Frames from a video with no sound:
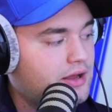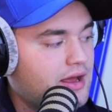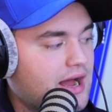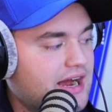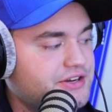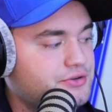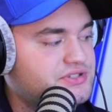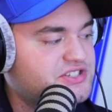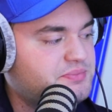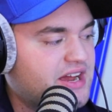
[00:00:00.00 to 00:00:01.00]
I do
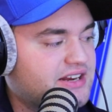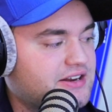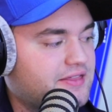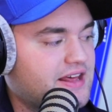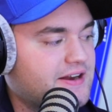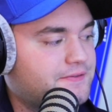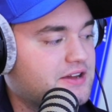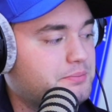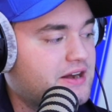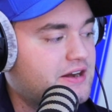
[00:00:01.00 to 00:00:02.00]
suspect that if a
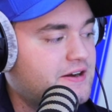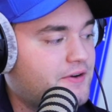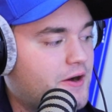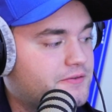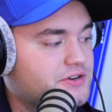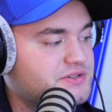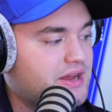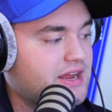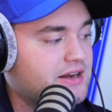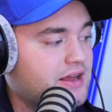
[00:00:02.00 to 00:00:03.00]
competitive offer is
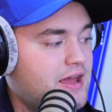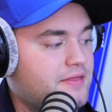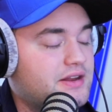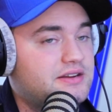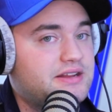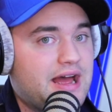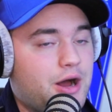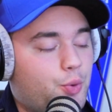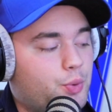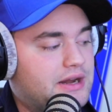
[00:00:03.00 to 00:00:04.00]
made, then Cal
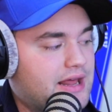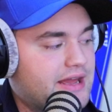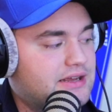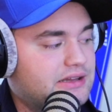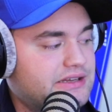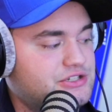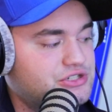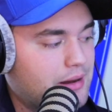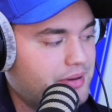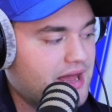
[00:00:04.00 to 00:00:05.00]
would likely
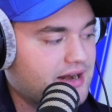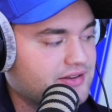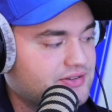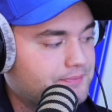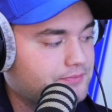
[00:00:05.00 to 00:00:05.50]
jump at it."